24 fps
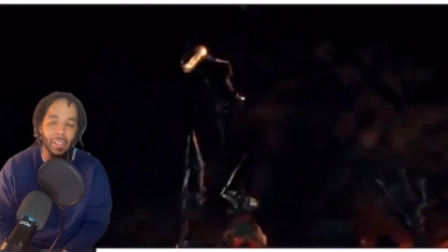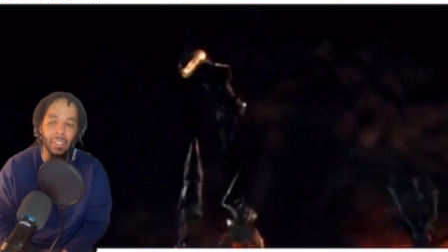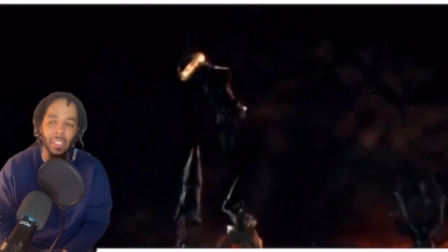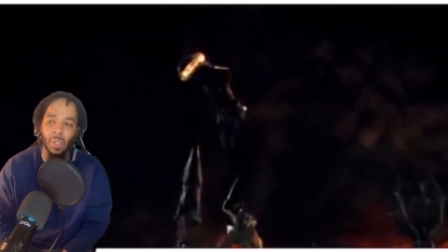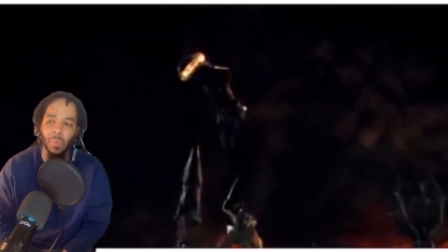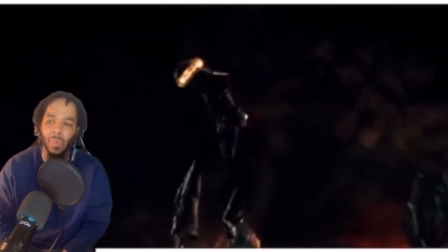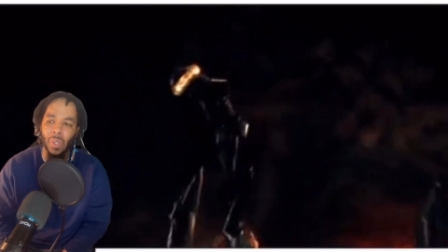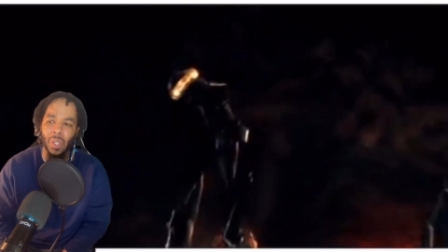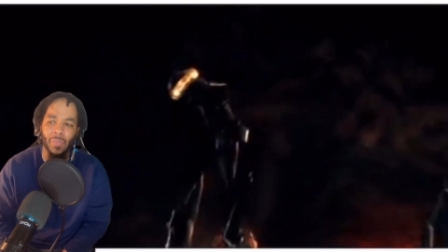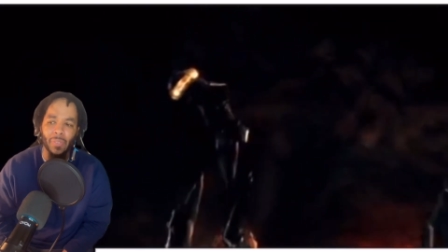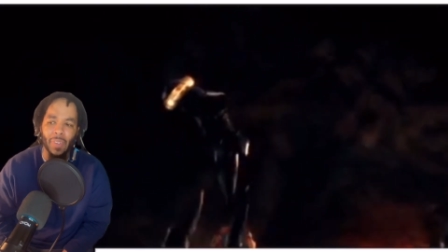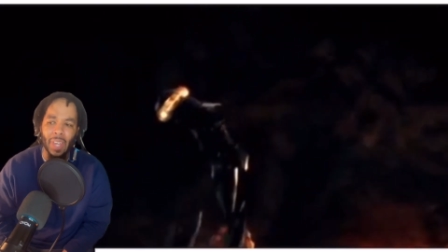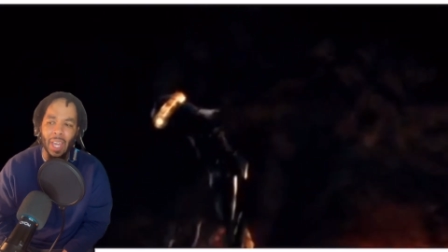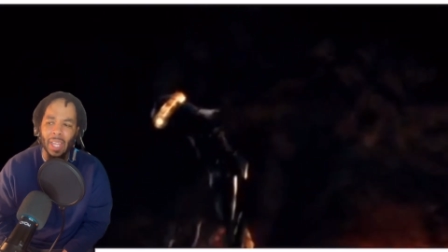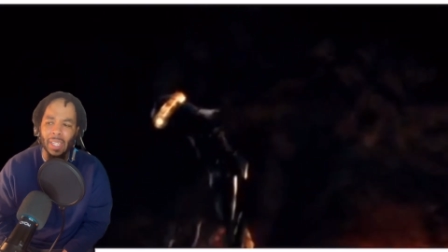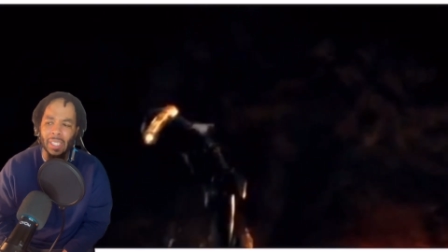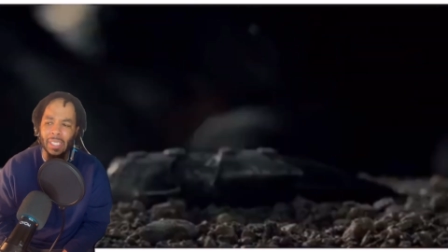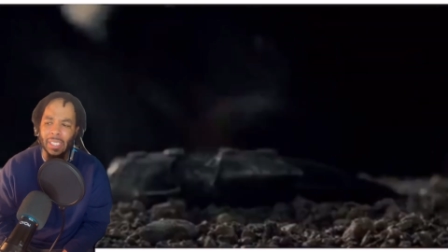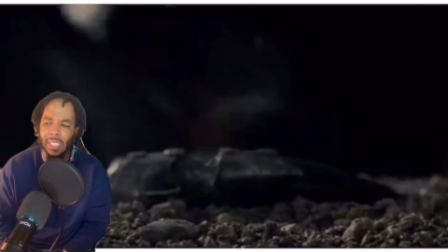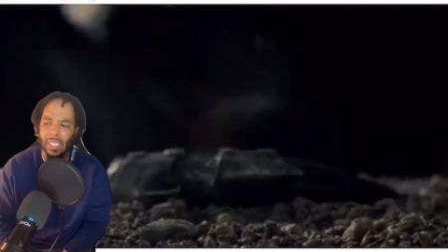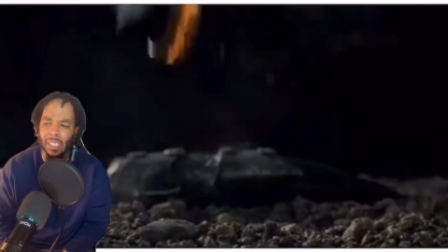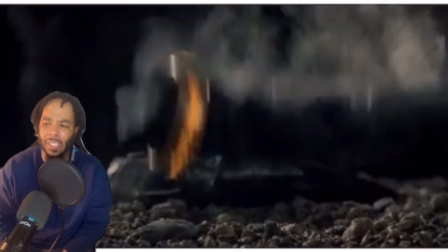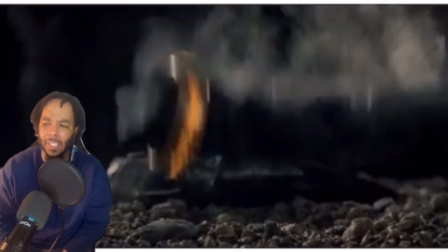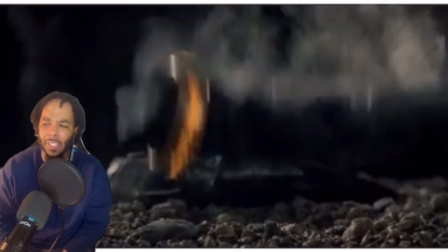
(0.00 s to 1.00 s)
I think we'll
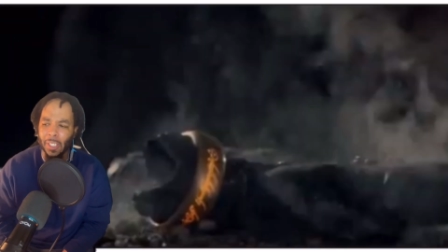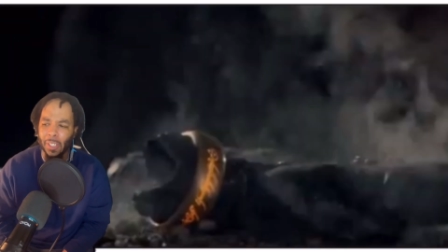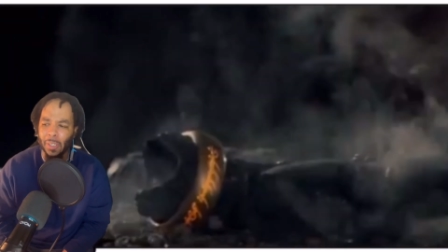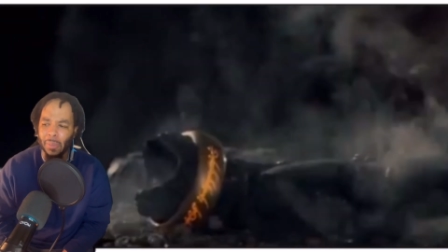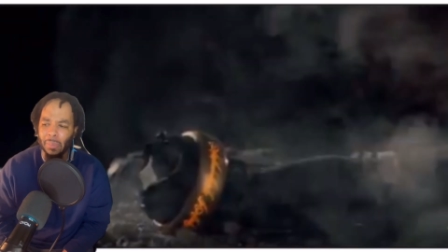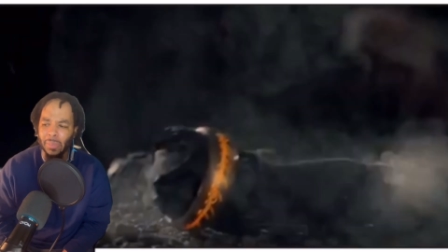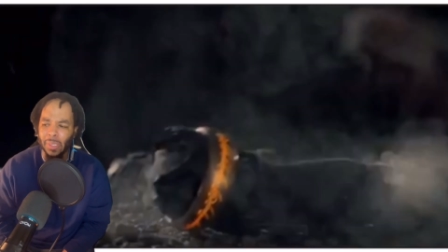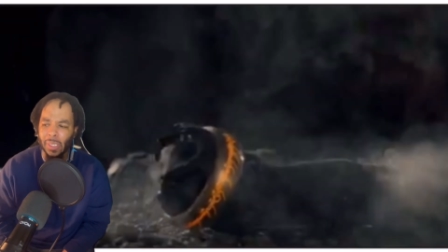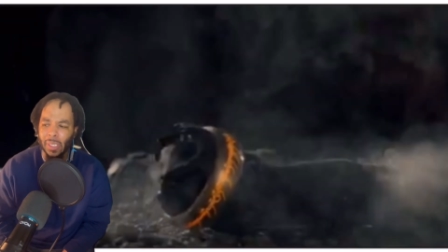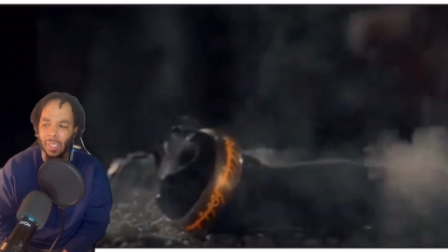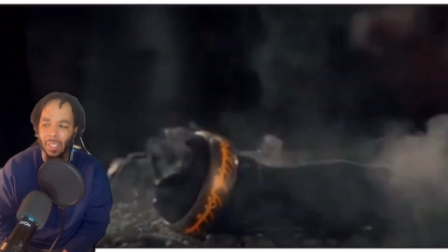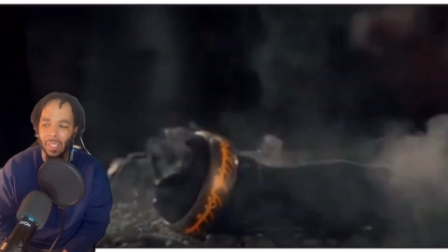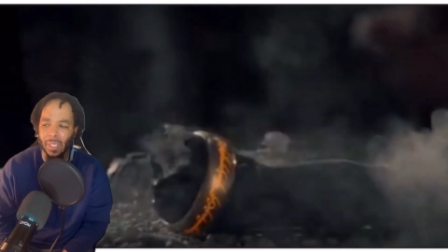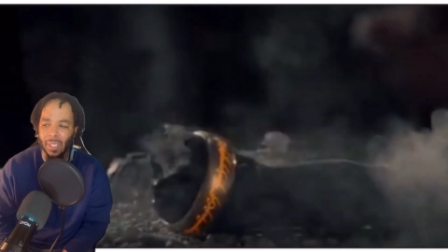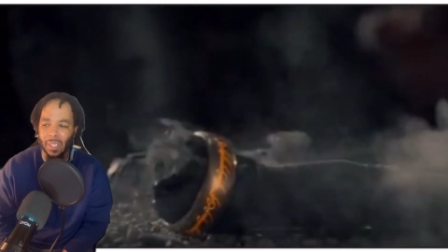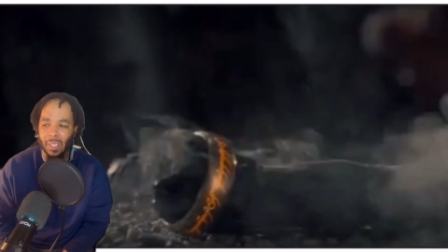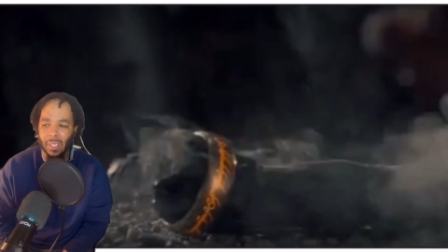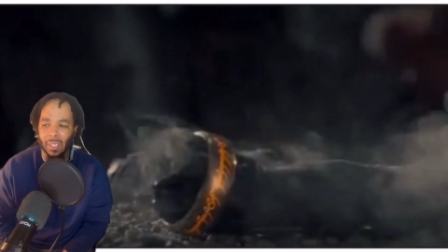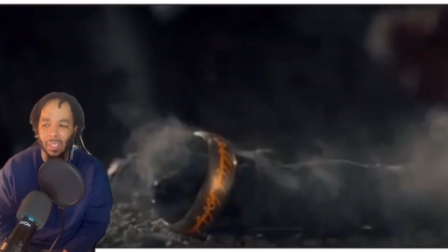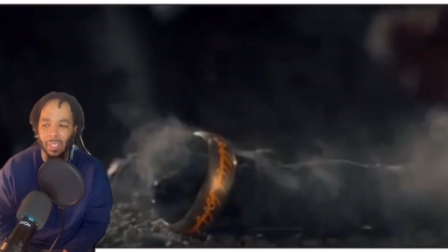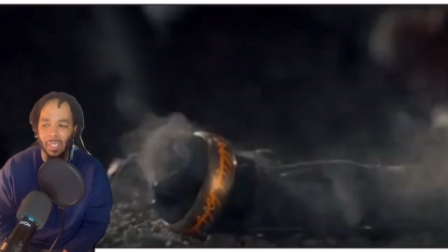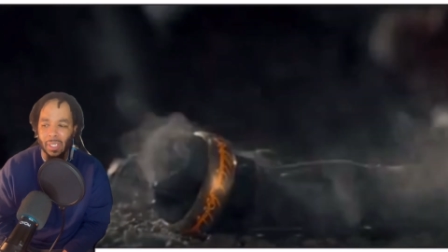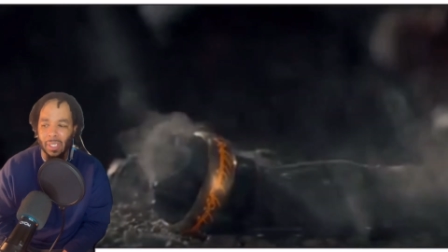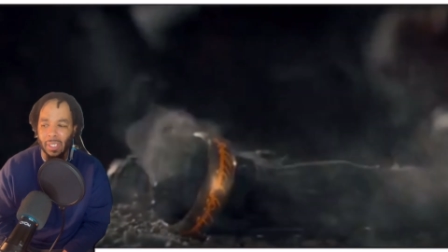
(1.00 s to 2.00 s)
finally get him.
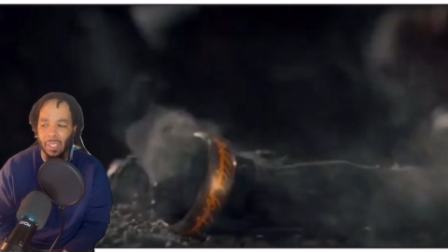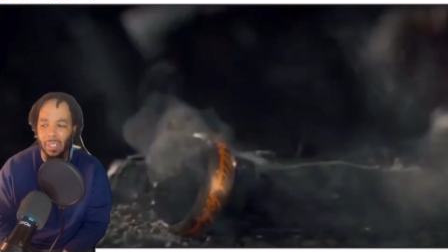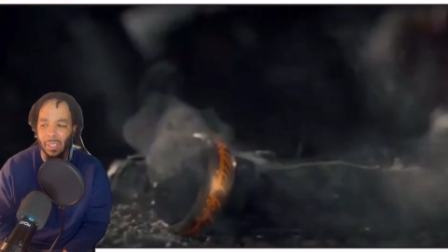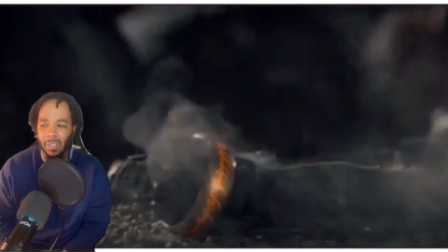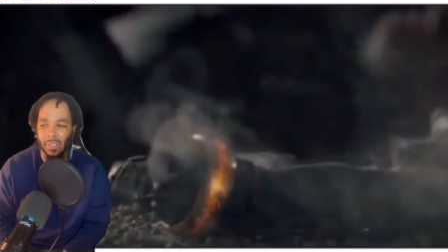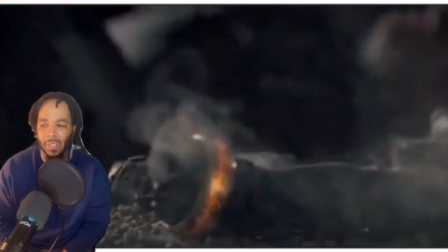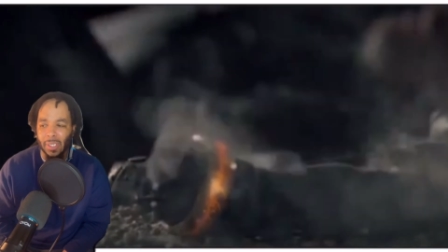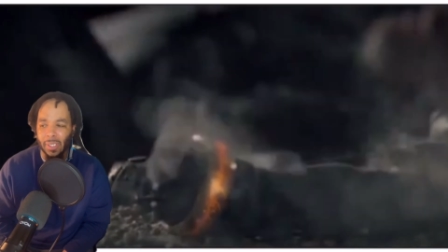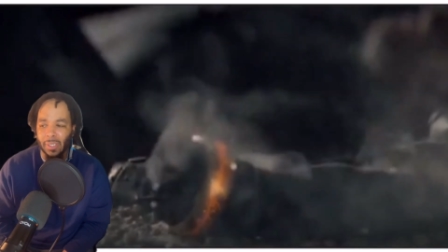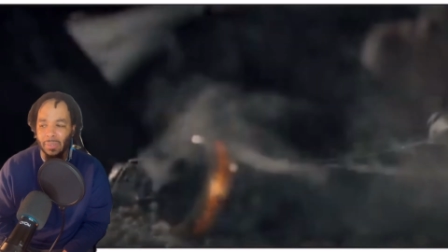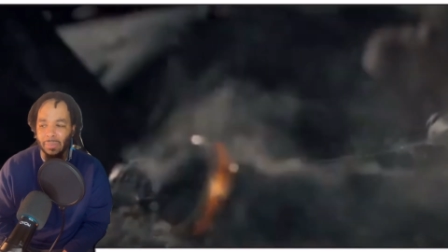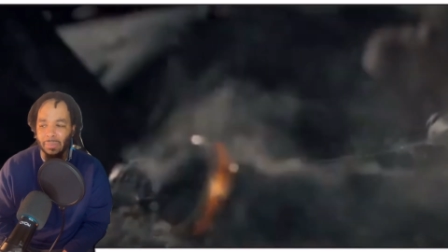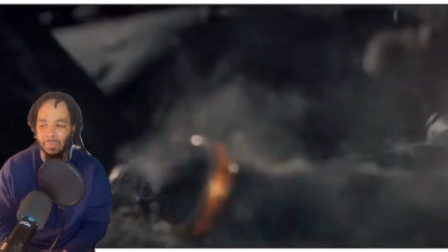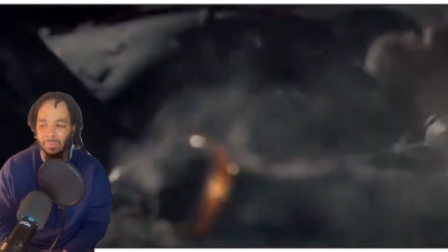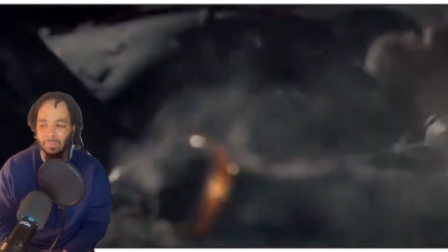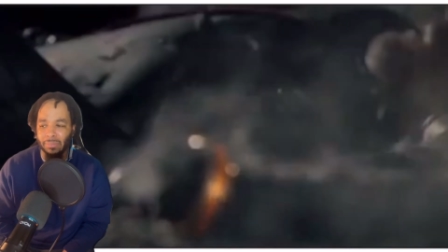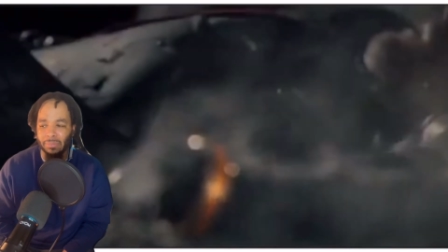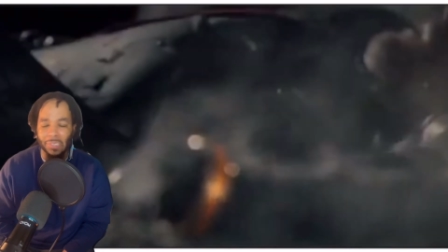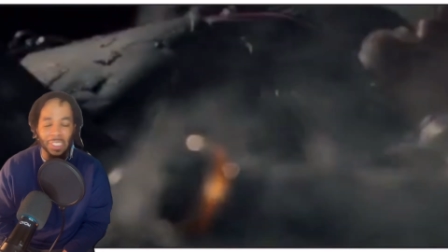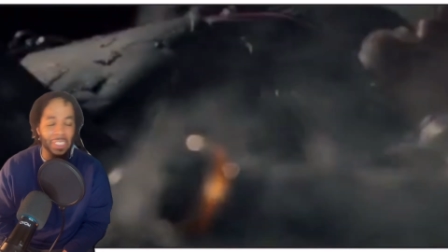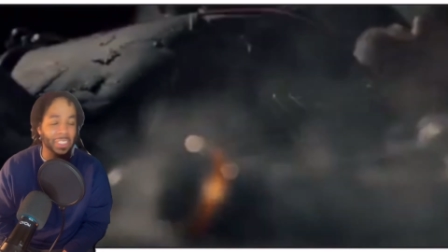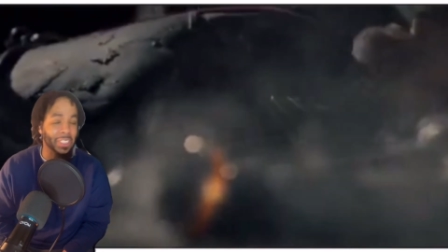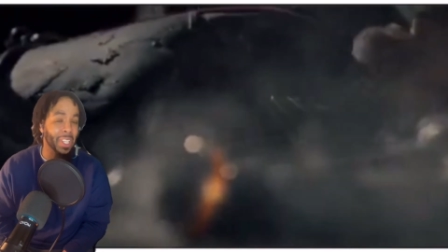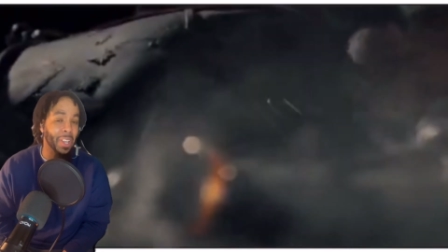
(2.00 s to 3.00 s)

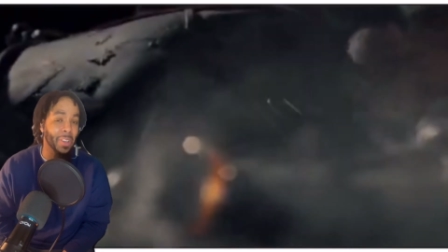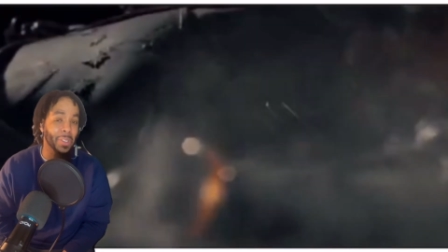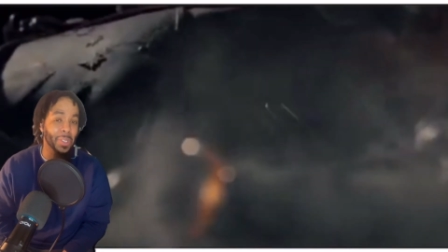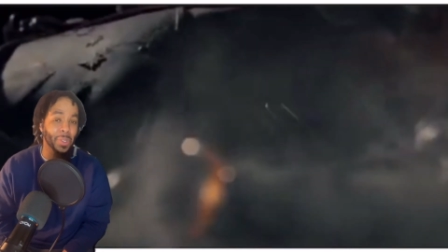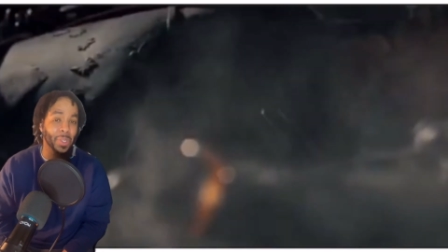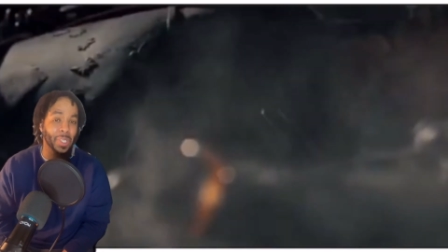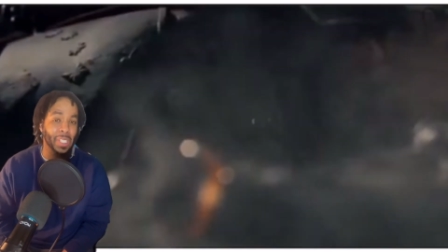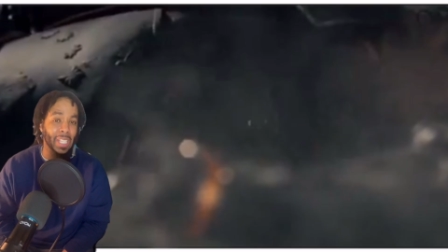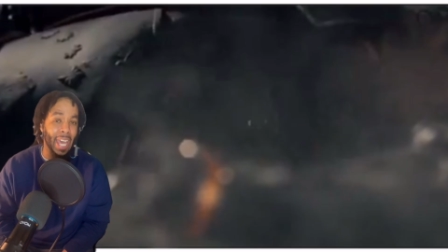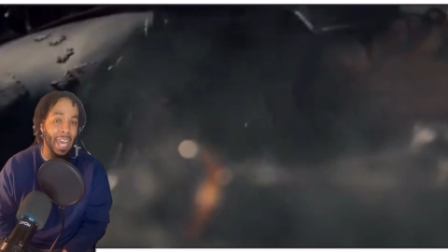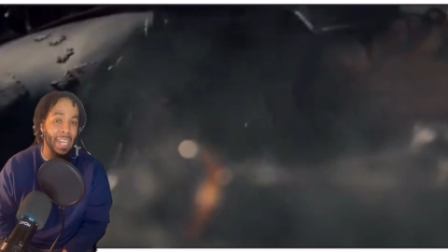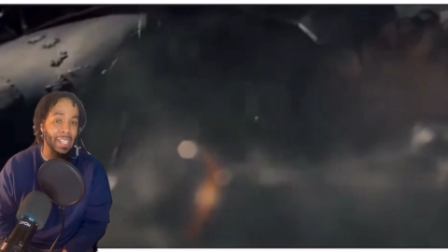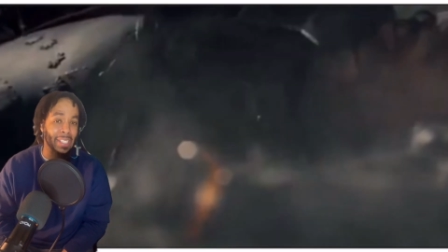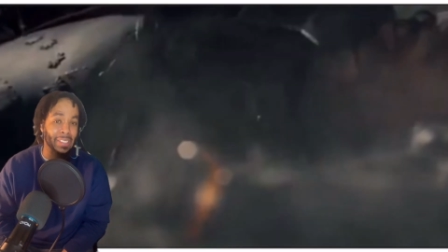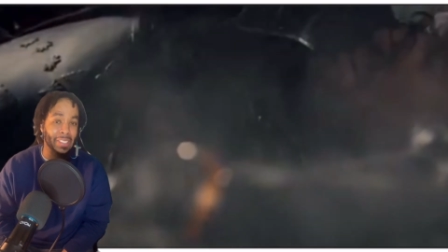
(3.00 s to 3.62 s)
The show do a lot of